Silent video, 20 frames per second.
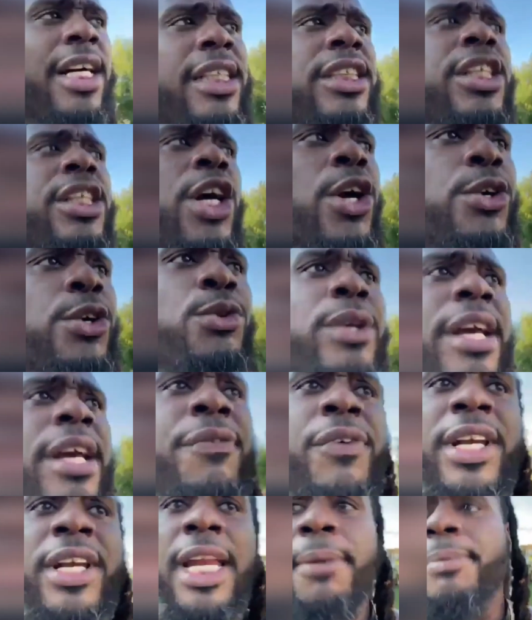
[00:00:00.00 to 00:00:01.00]
CERN, you
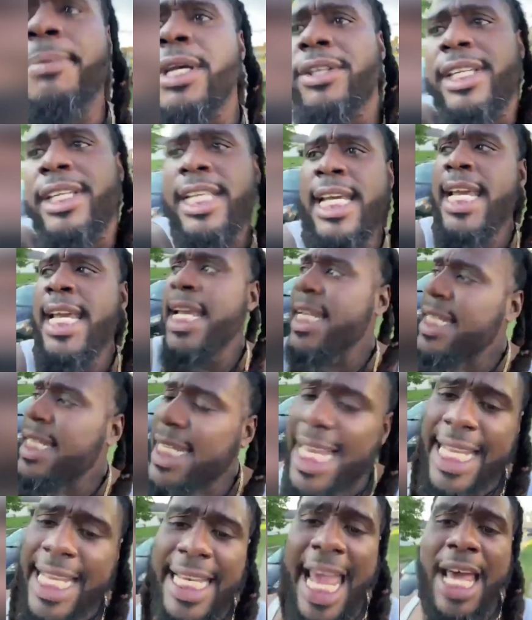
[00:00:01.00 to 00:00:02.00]
look in front of their building,
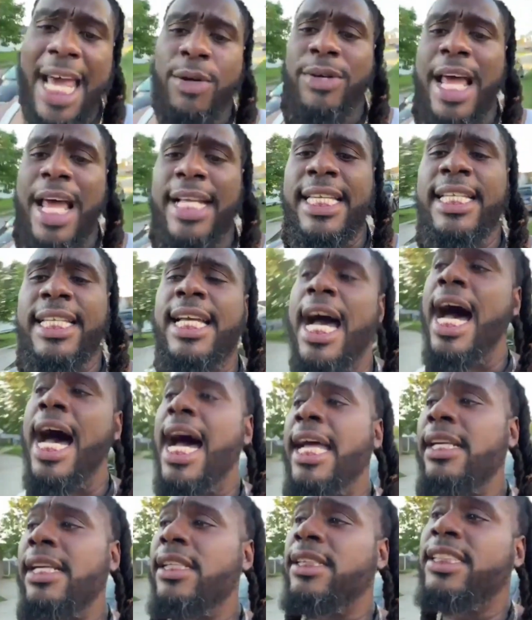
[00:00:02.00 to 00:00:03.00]
they got the Anunnaki
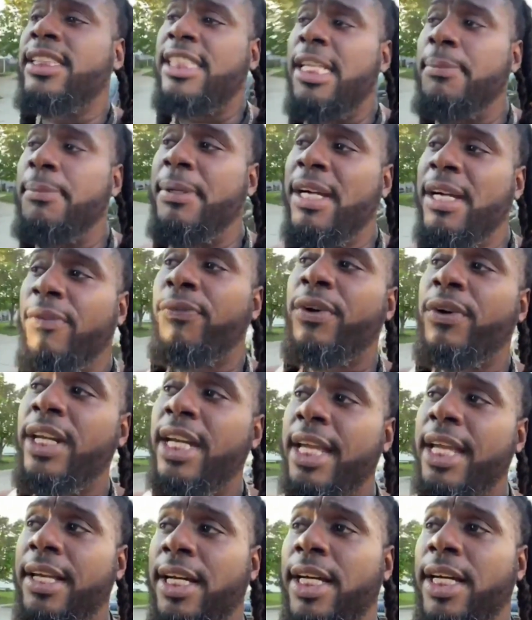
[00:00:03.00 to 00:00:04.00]
god, Sheba, in
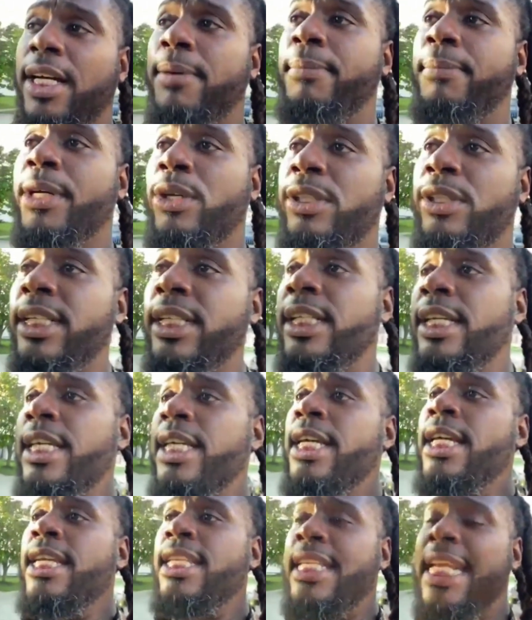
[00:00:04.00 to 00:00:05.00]
front of their building.
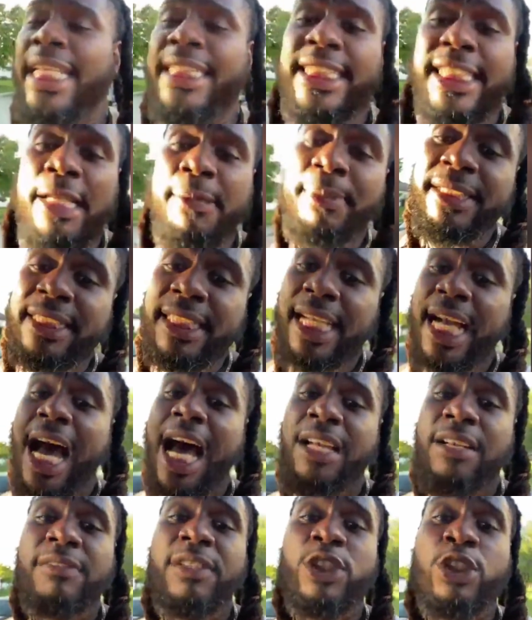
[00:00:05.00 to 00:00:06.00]
Now, Sheba is the
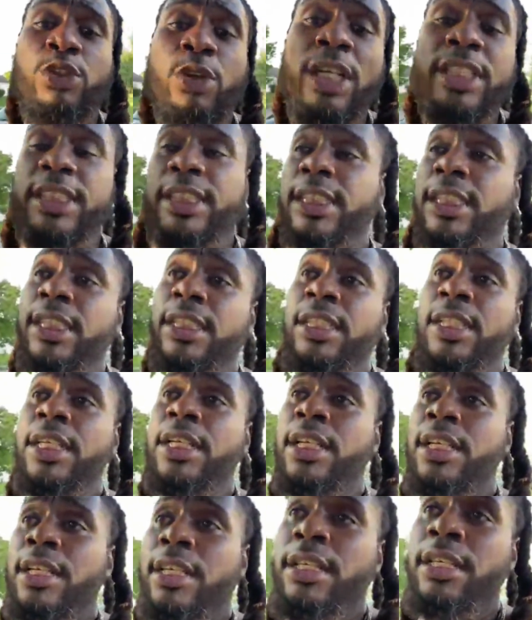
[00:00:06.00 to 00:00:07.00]
god of destruction,
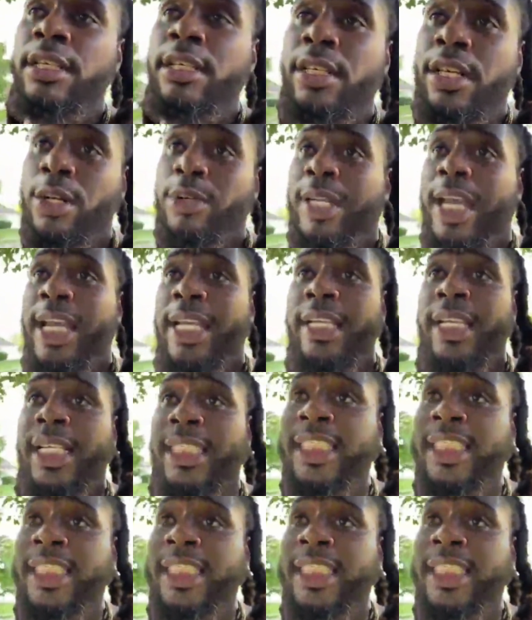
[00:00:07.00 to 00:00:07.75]
okay?